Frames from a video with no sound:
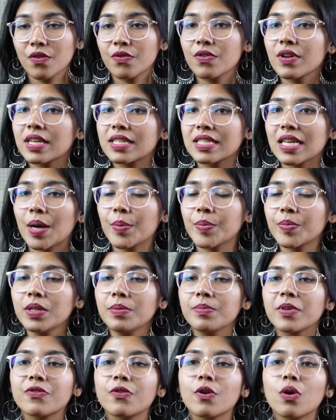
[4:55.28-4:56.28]
For
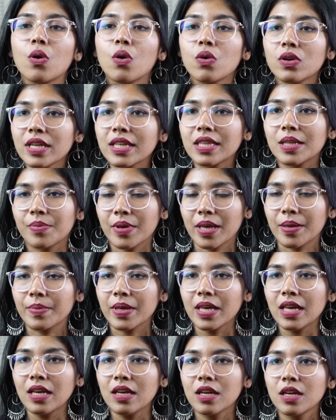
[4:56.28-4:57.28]
example, before holding the
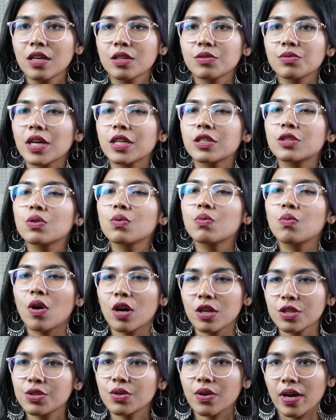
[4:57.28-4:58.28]
baby, try to
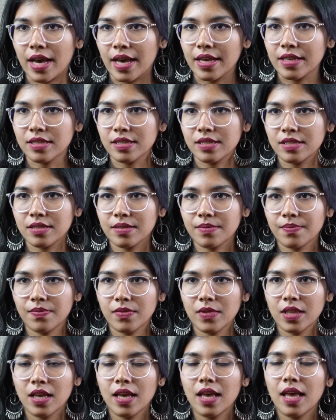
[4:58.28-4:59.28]
wash your hands.
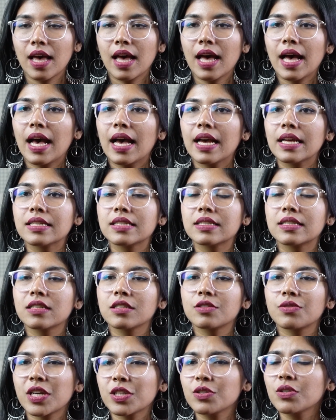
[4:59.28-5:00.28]
And
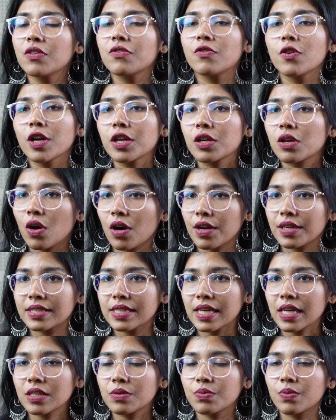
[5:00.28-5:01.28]
try to avoid
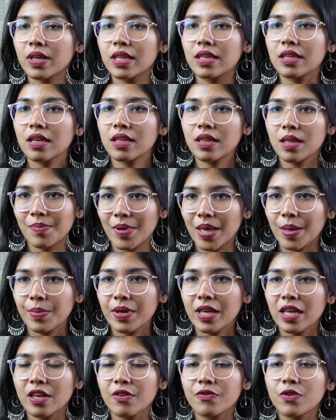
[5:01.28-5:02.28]
contact with the
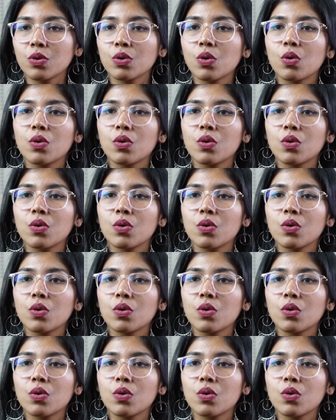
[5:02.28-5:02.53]
baby if you